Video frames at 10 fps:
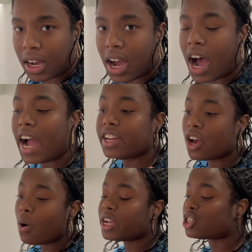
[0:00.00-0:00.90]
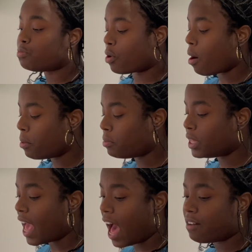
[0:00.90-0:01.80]
I know I should probably
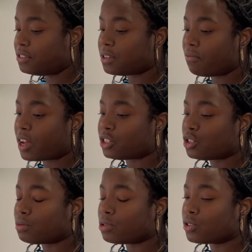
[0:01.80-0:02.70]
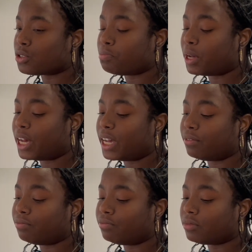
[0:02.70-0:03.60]
have some vegetables, but
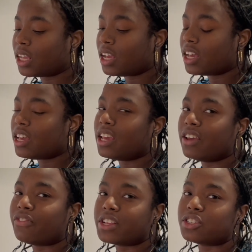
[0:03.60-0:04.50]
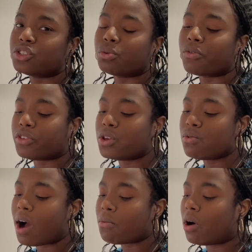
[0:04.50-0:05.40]
if this is a review,
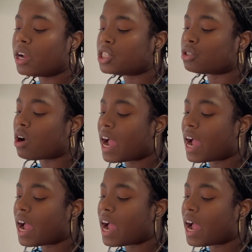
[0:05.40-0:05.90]
I want to try